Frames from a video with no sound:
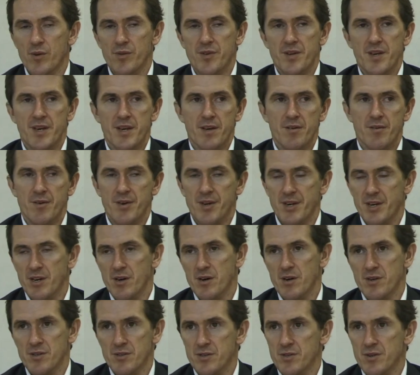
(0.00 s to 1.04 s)
want to hear any
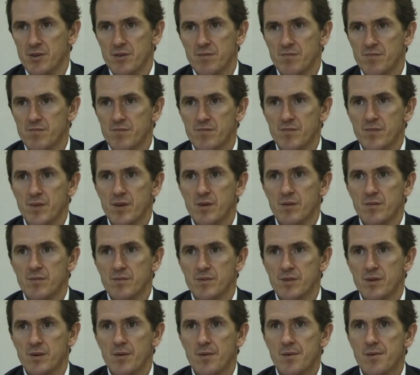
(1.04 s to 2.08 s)
noises or, you know,
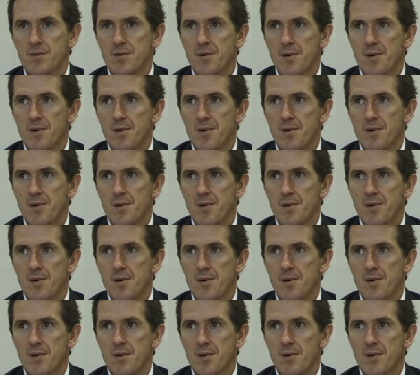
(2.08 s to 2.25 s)
okay. So...